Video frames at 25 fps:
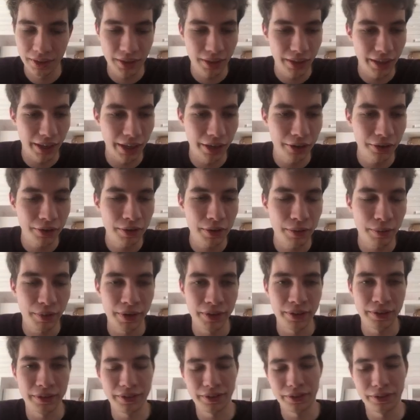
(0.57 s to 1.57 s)
Hello
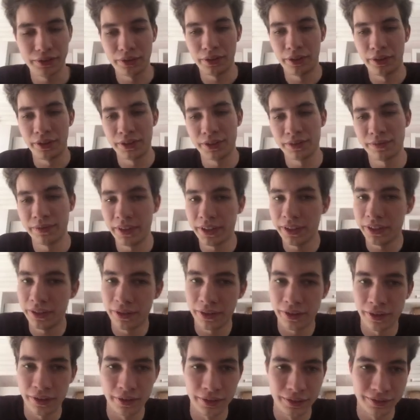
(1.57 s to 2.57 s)
everyone to this
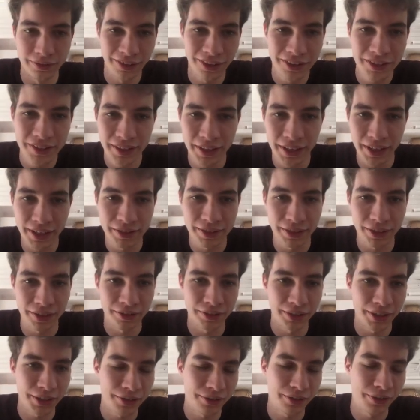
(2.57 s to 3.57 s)
video on Nonstochastic
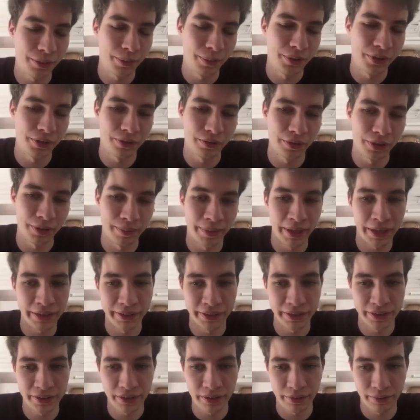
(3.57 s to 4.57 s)
Contextual Combinatorial
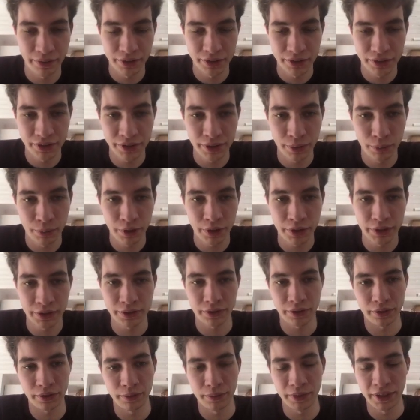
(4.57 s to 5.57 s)
Bandits, which is a work that's
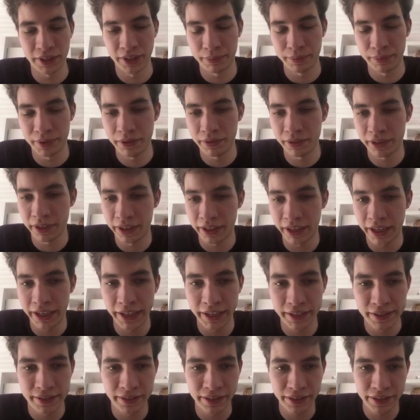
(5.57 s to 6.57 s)
going to be appearing at
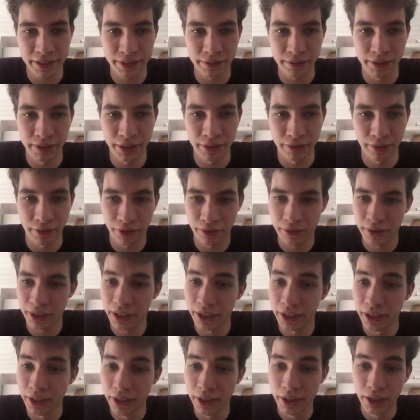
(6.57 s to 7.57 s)
AISTATS
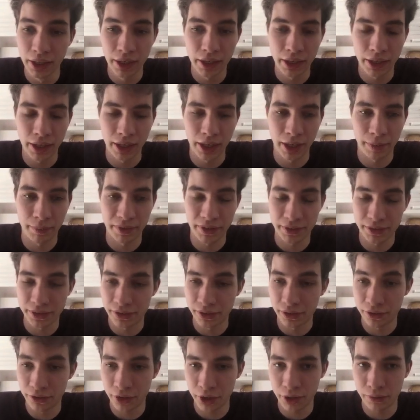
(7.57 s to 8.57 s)
2023. This is
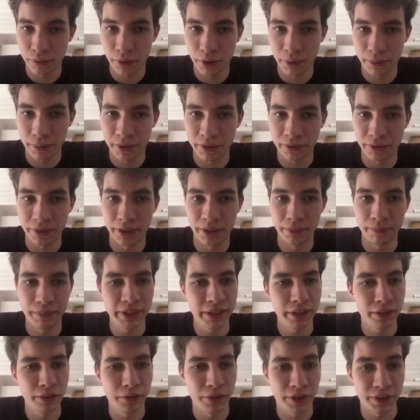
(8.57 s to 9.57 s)
a joint work between
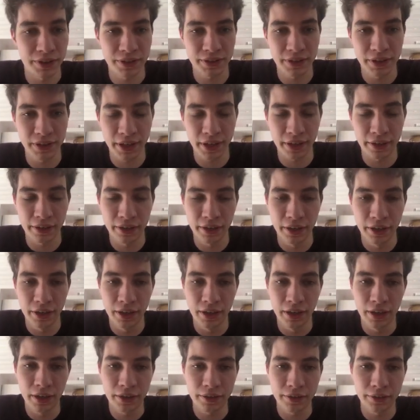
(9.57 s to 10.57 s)
me, Lukas Zierahn,
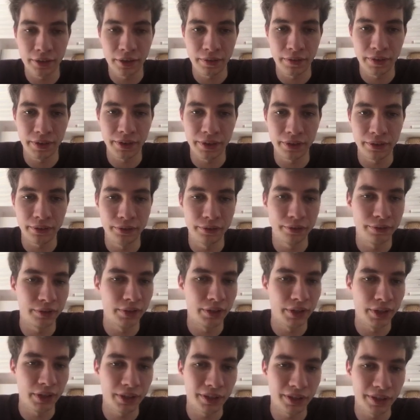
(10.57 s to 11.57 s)
Dirk van der
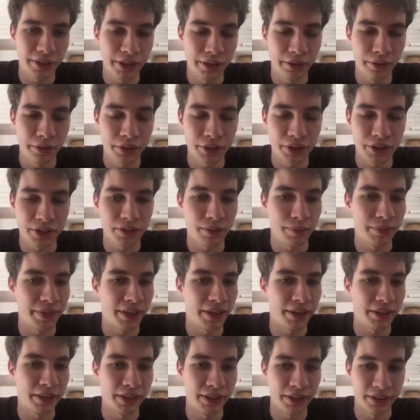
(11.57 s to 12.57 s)
Hoeven, Nicolò,
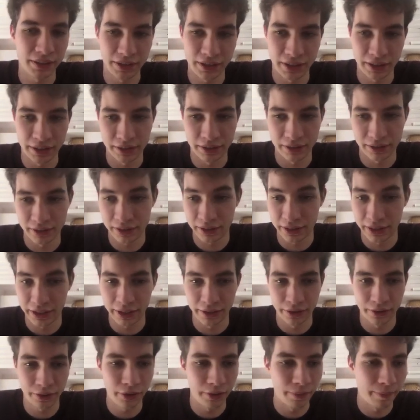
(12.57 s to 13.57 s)
Cesa-Bianchi, and
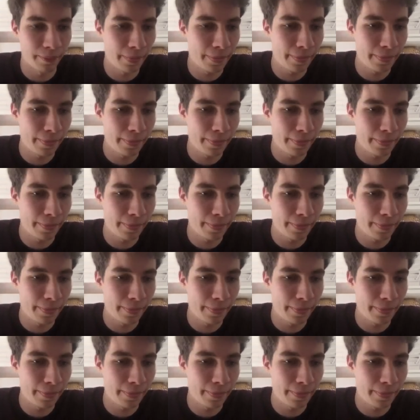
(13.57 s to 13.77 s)
Gergely.